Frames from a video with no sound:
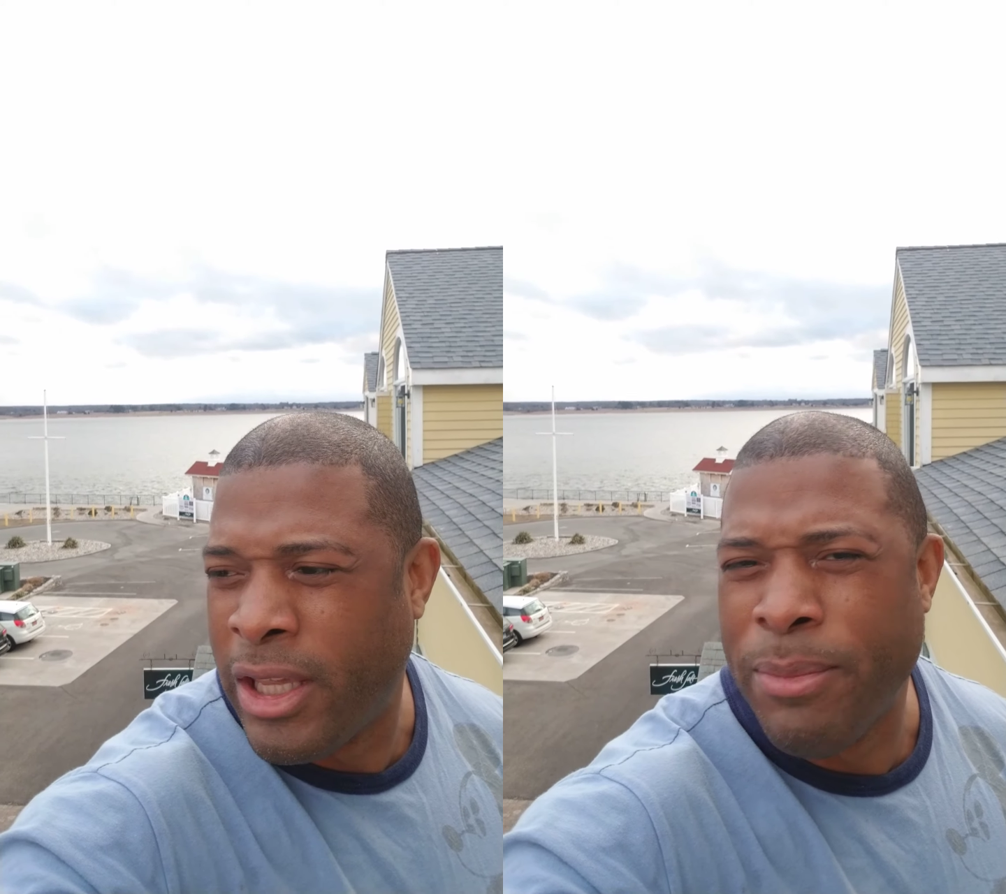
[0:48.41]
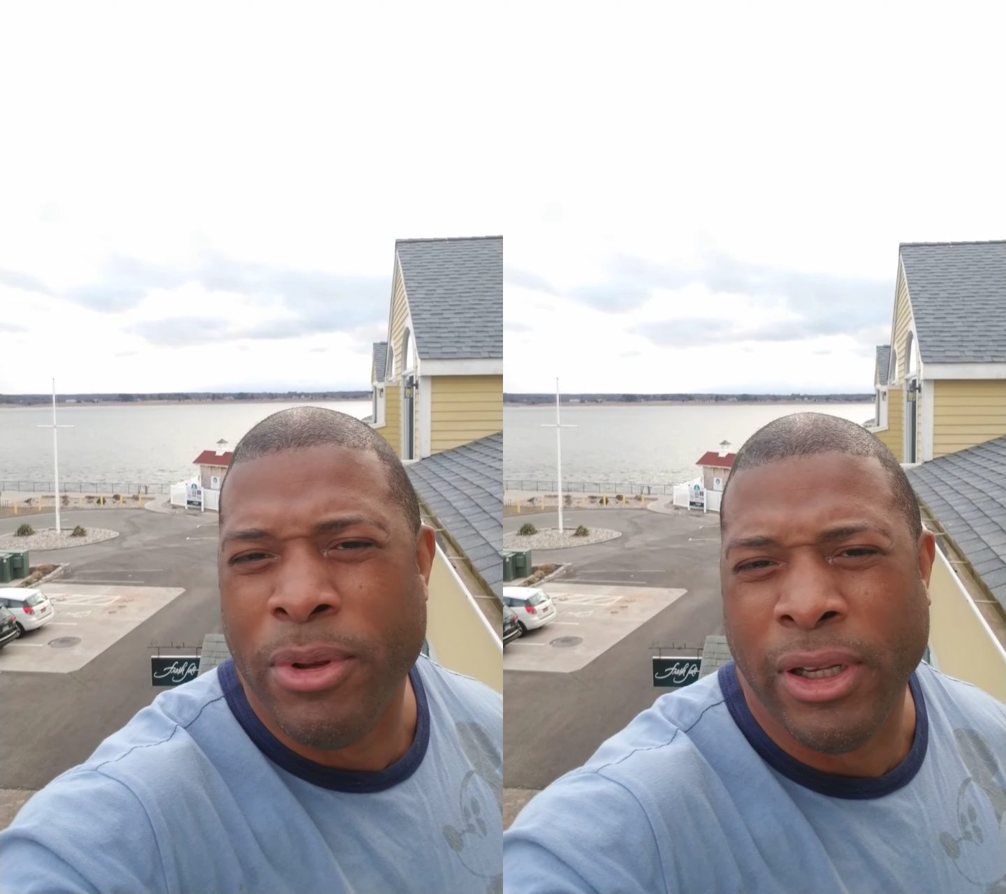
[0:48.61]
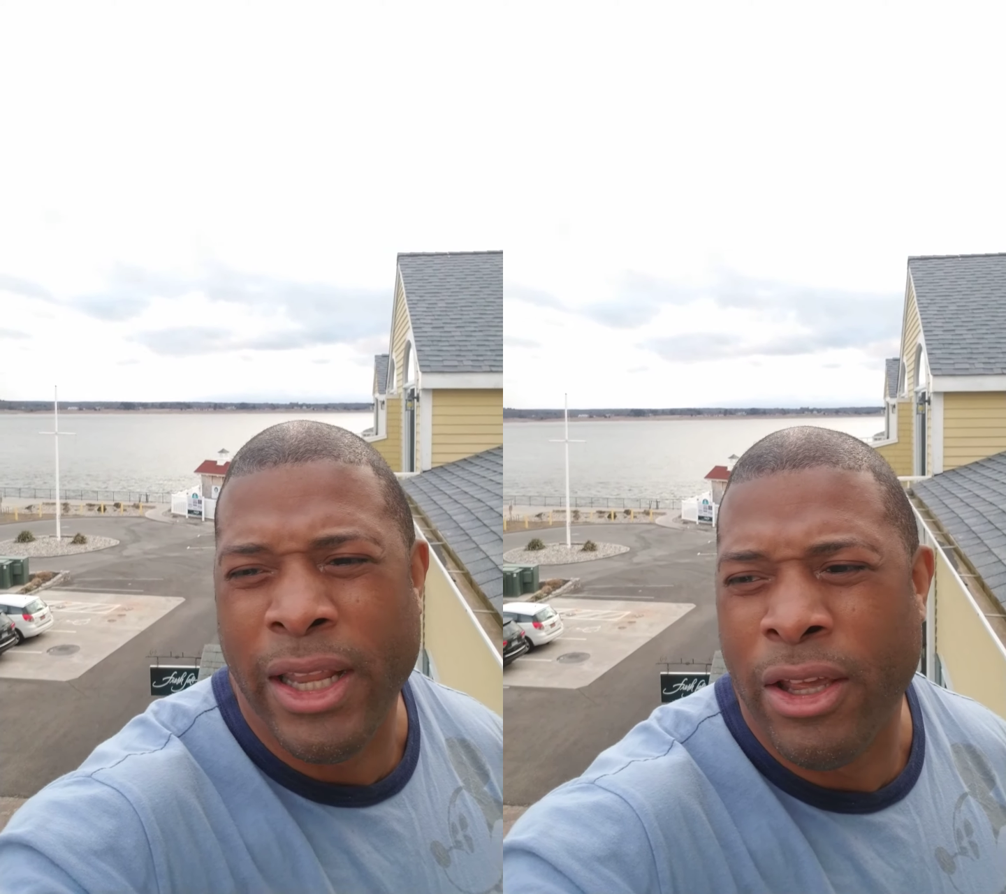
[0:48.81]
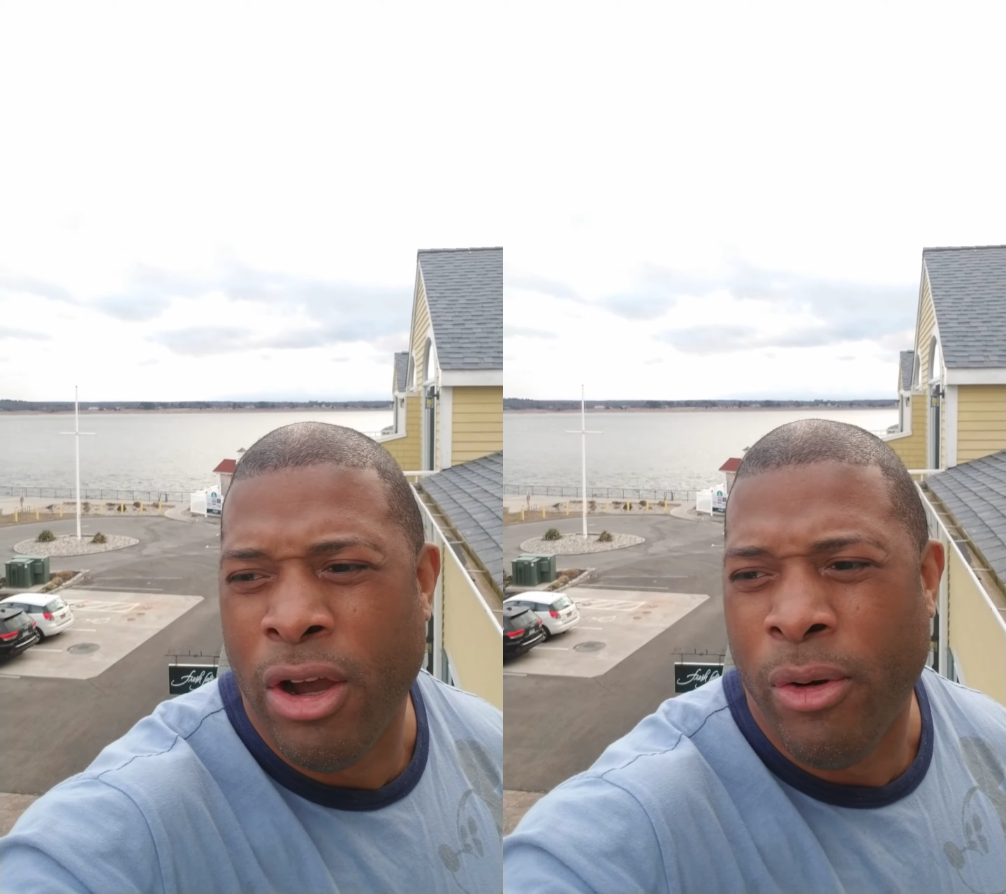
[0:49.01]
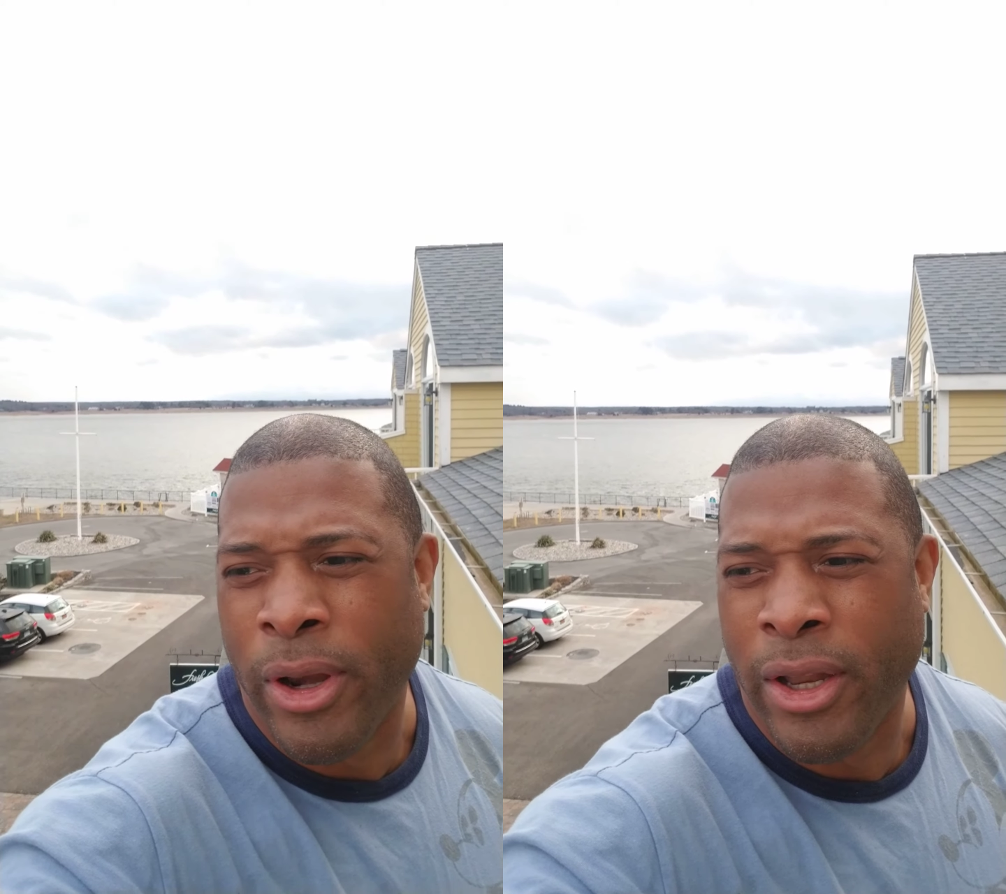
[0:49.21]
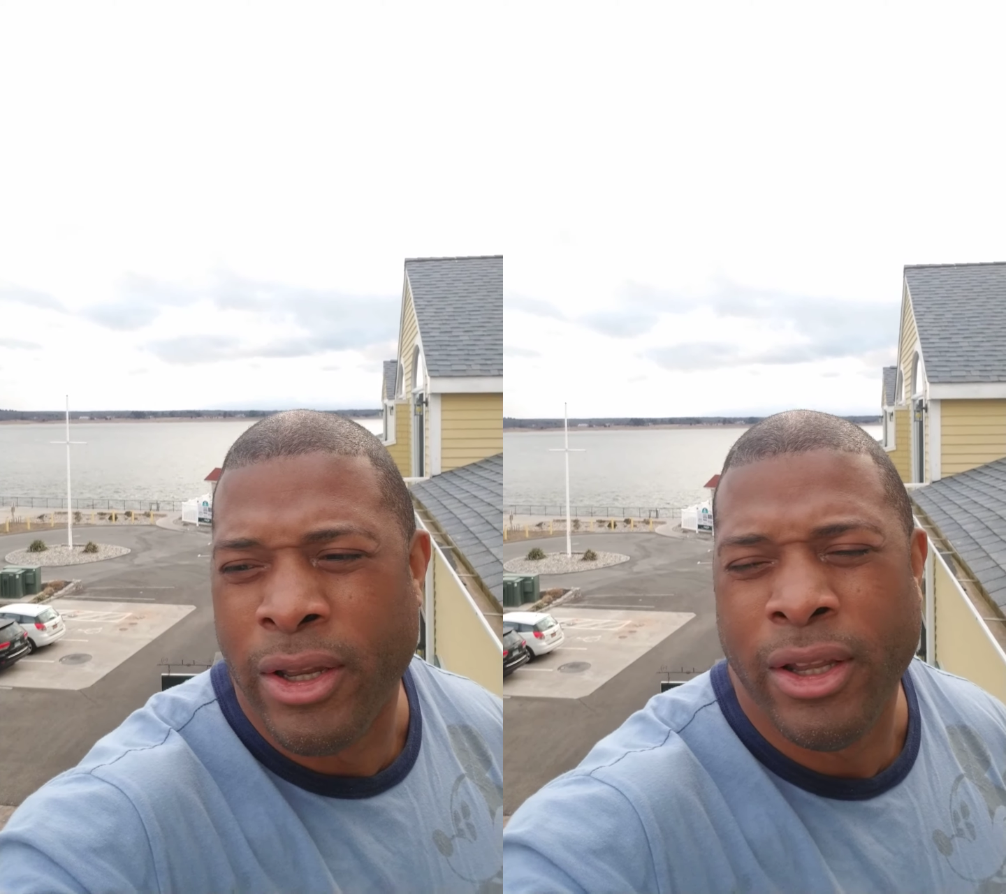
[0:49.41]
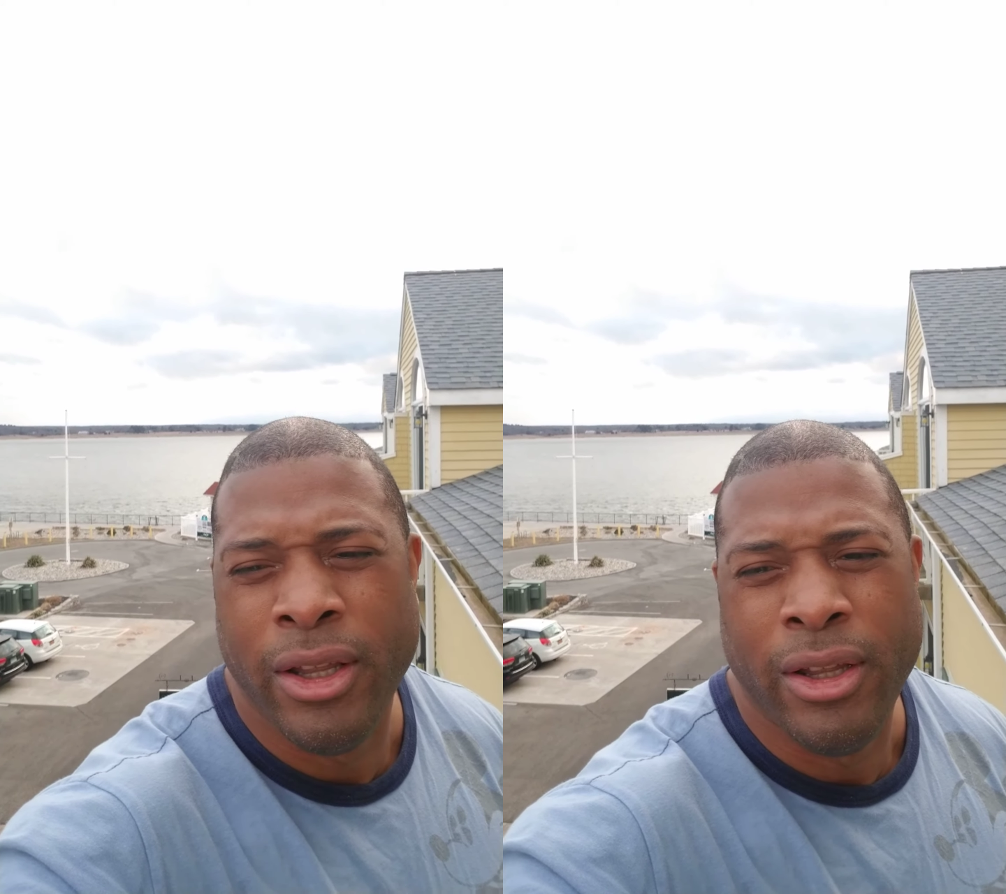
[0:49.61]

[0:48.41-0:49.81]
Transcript: keeping the league going, and